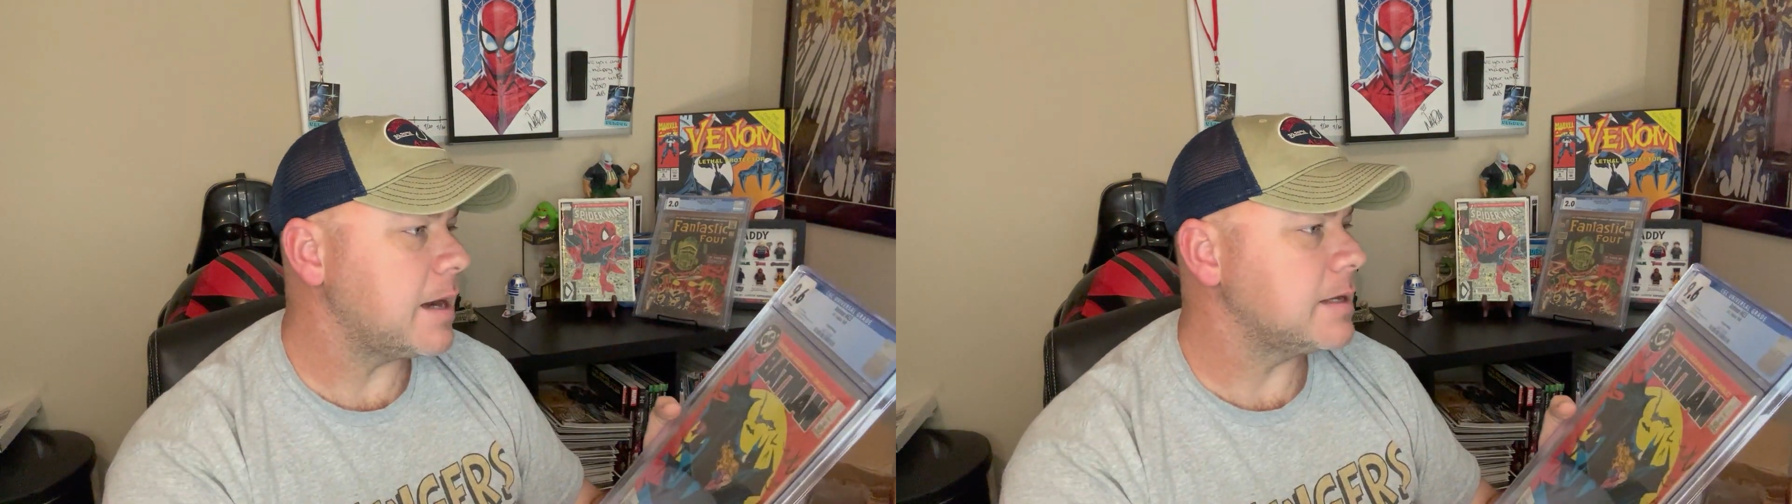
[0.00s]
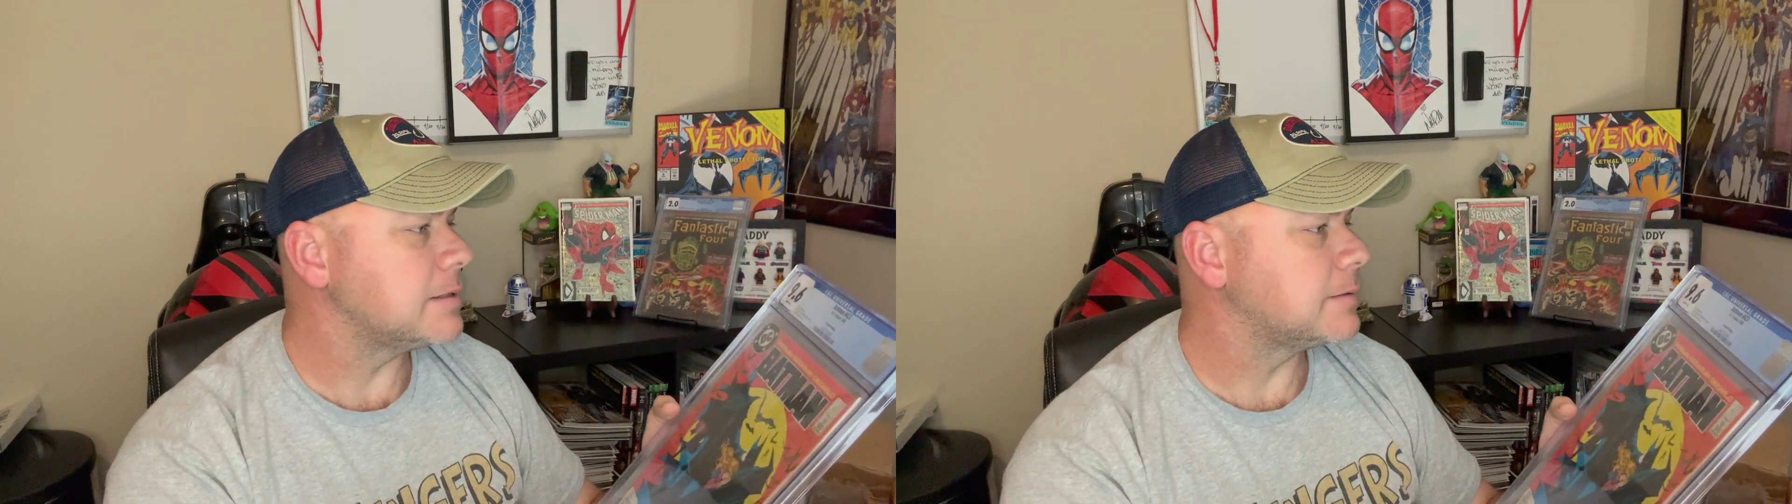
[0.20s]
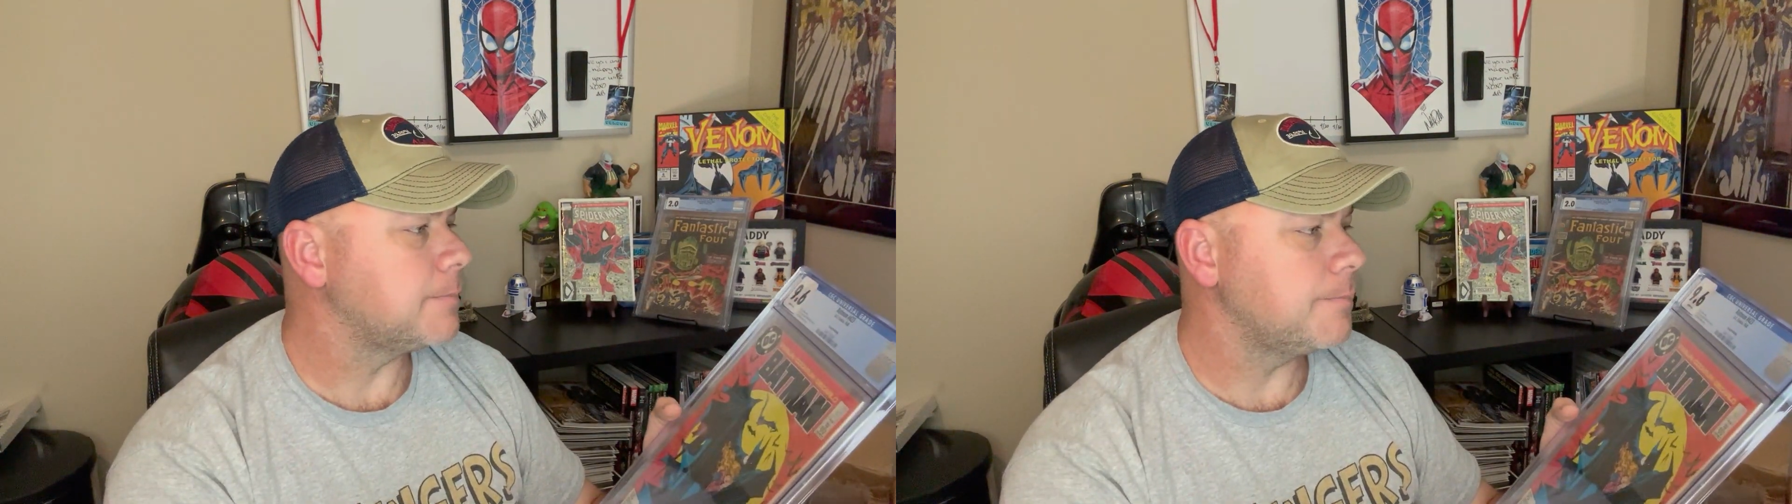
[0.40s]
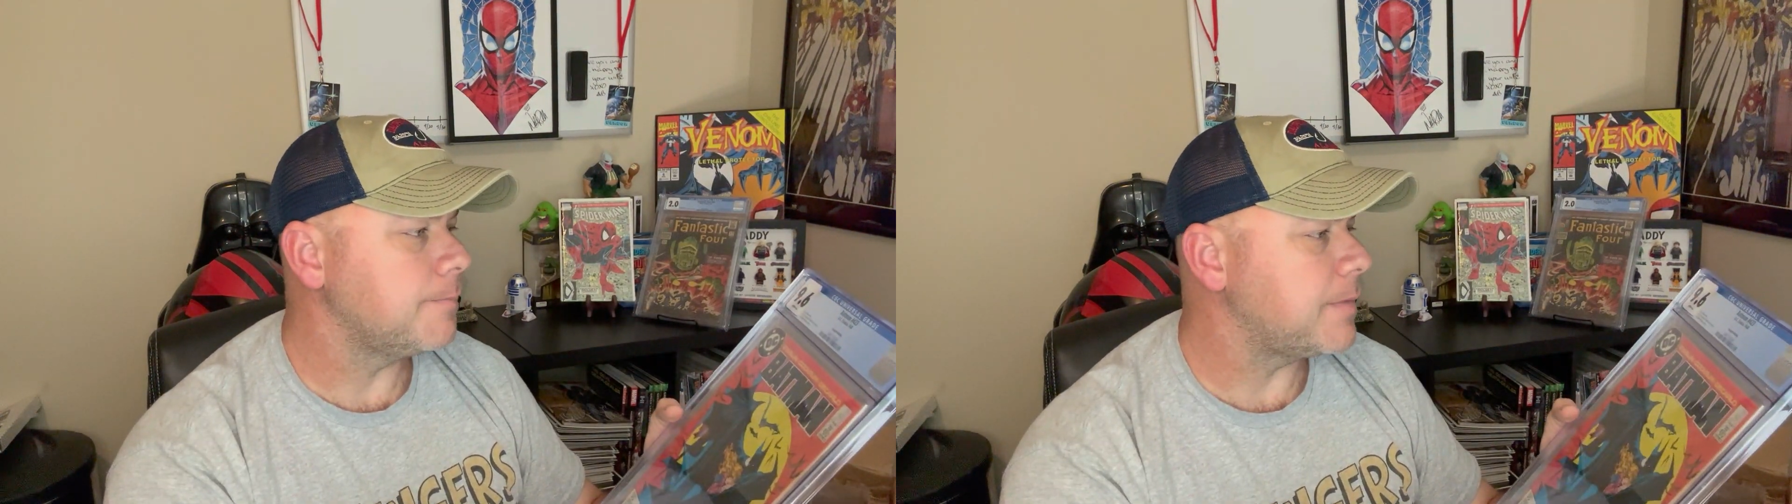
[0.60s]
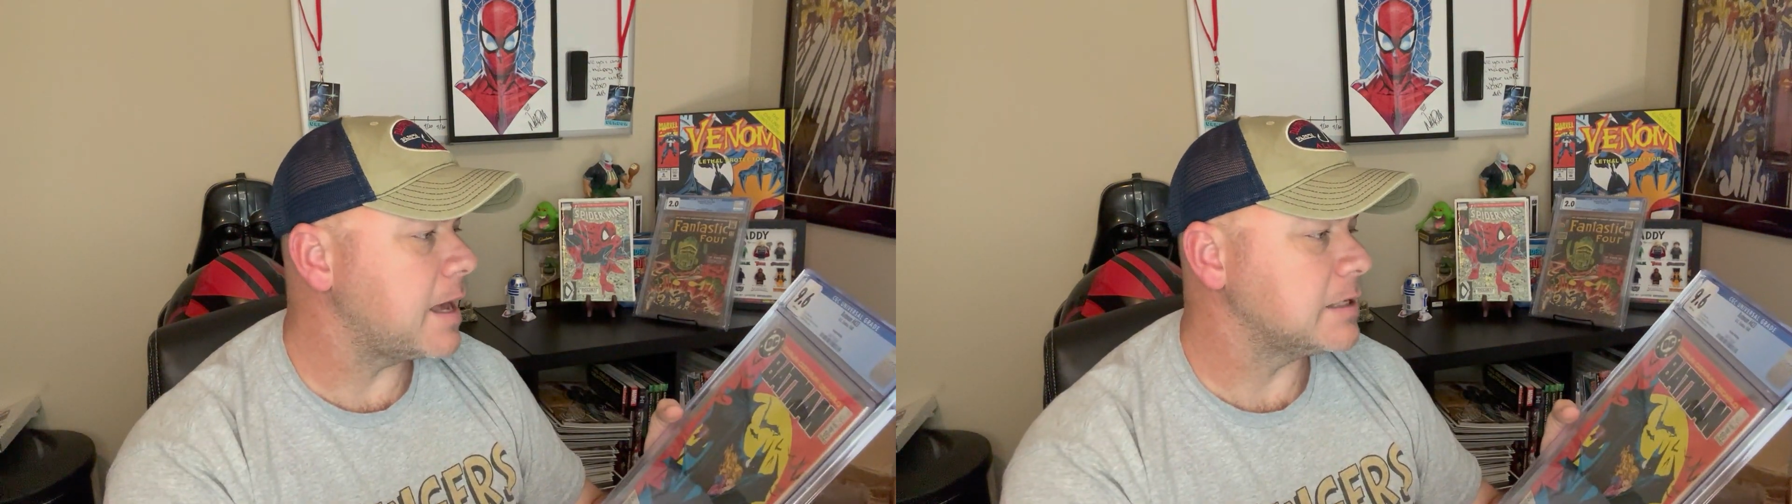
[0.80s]
is
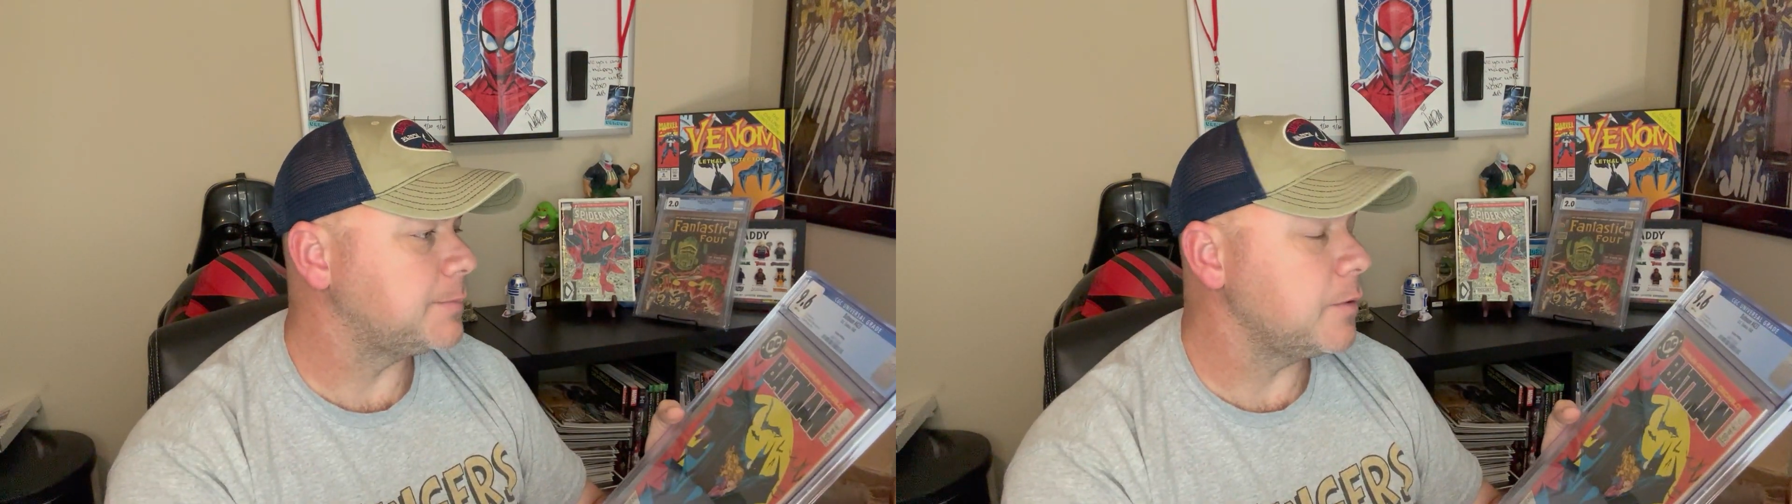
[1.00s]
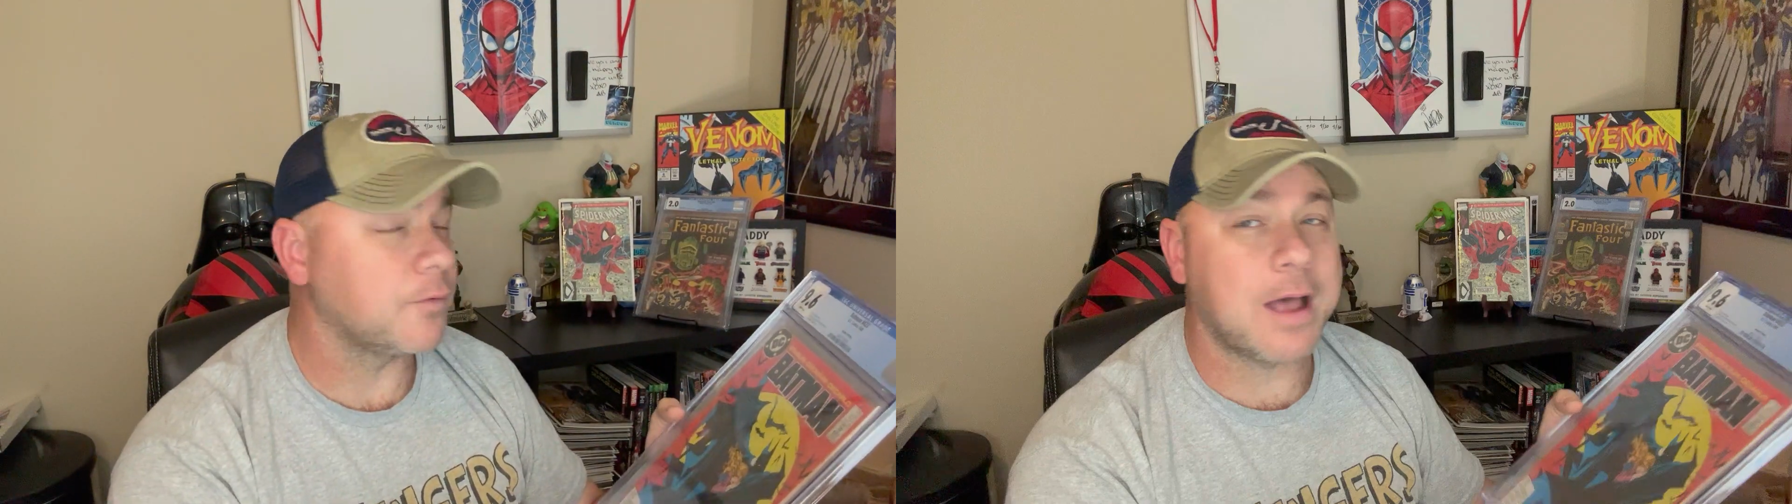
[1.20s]
beautiful.